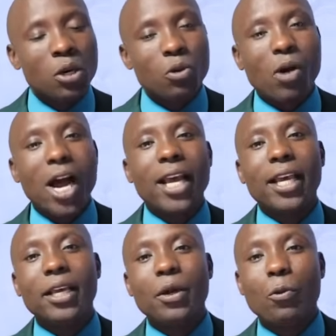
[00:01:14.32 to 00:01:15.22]

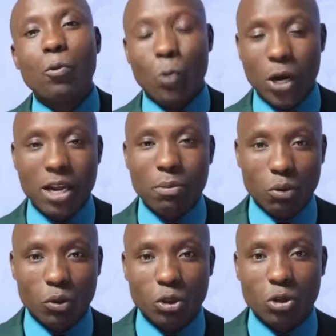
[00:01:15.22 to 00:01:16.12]
why William
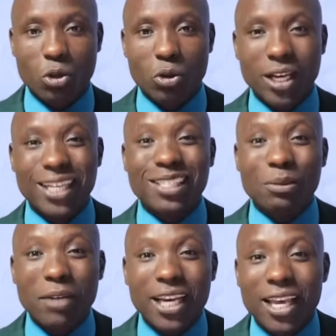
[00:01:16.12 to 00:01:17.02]
Ruto
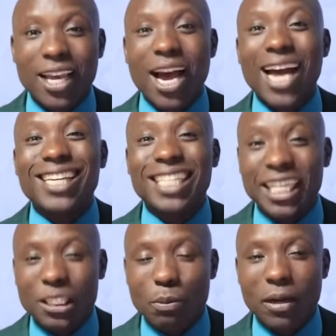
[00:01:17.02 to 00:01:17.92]
is making a
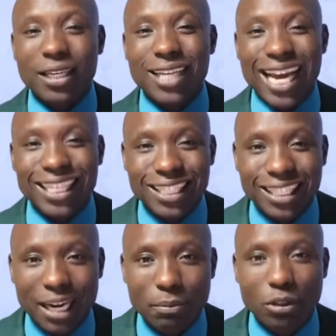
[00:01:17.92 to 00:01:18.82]
desperate
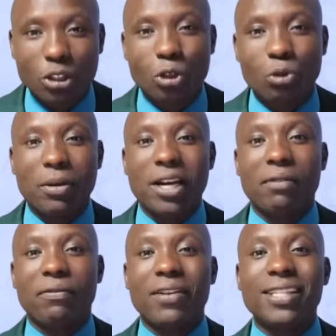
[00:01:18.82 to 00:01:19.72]
attempt to
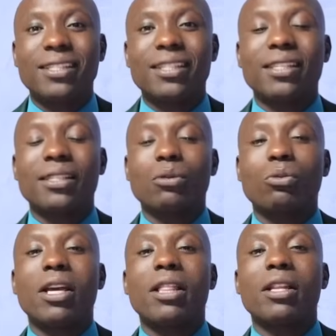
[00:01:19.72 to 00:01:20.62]
mend fences
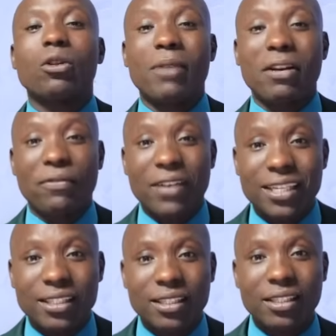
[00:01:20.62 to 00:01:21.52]
with
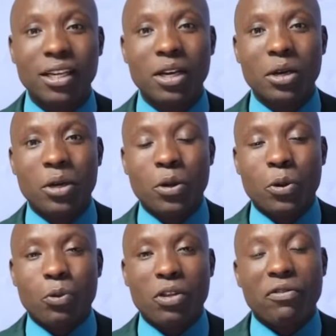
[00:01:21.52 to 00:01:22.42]
the
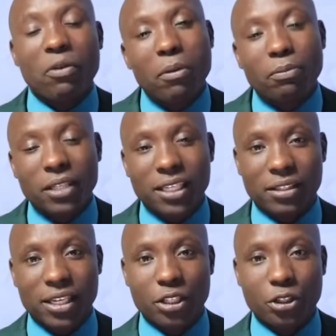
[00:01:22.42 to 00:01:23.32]
former
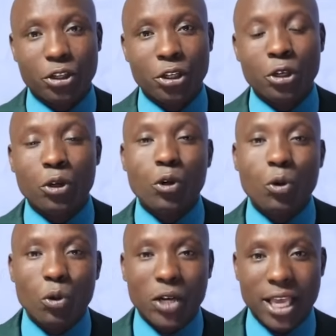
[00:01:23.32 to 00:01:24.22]
president
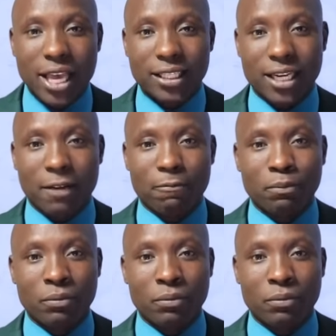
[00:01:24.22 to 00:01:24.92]
Uhuru Kenyatta